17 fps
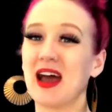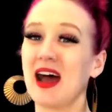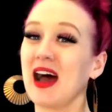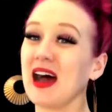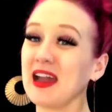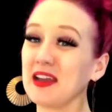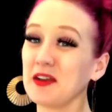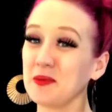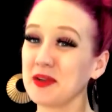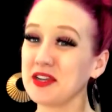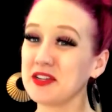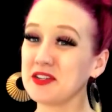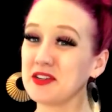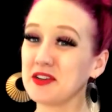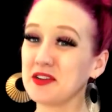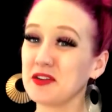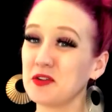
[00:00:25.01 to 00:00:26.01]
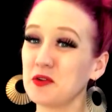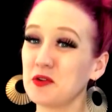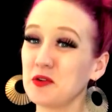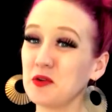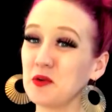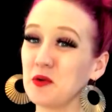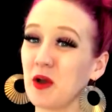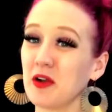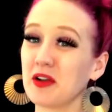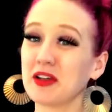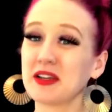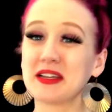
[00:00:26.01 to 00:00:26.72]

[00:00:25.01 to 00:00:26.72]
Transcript: I'd wager you are not